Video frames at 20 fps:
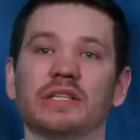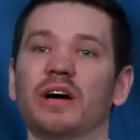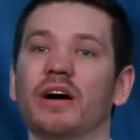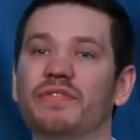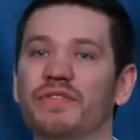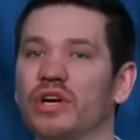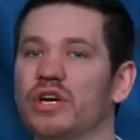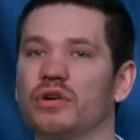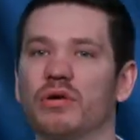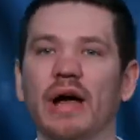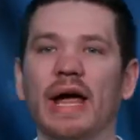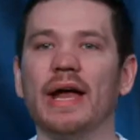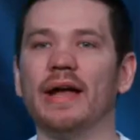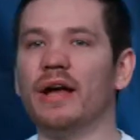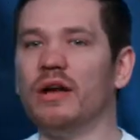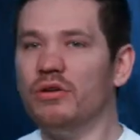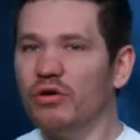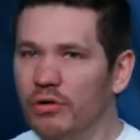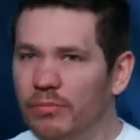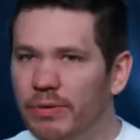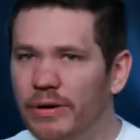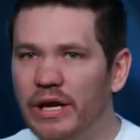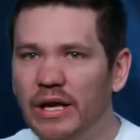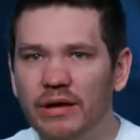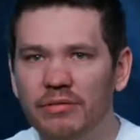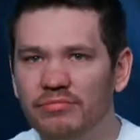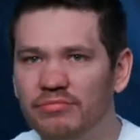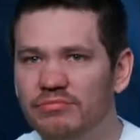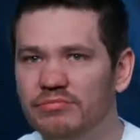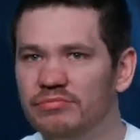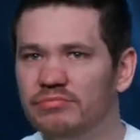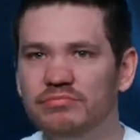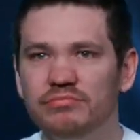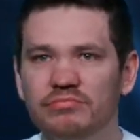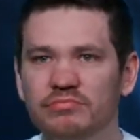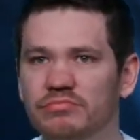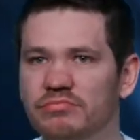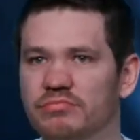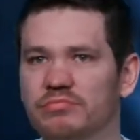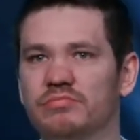of Ukraine that nobody
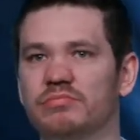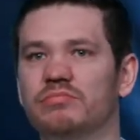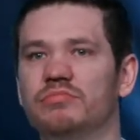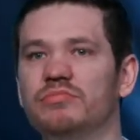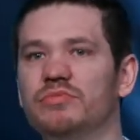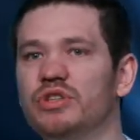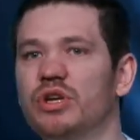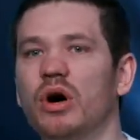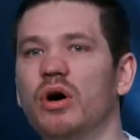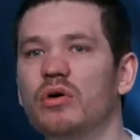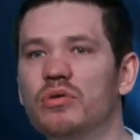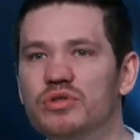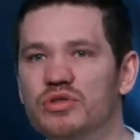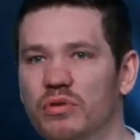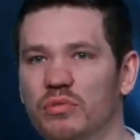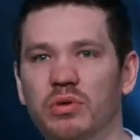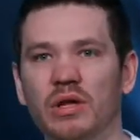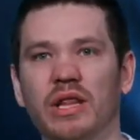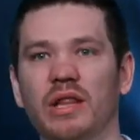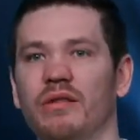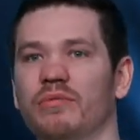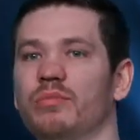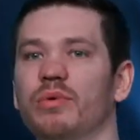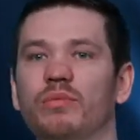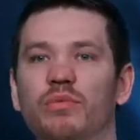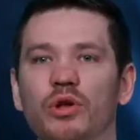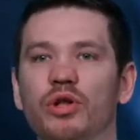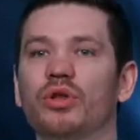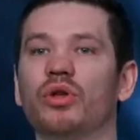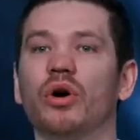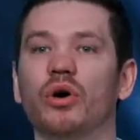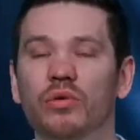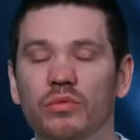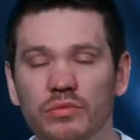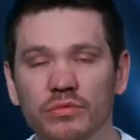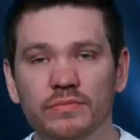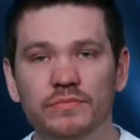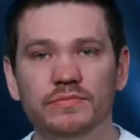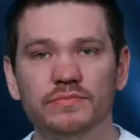knows or will know.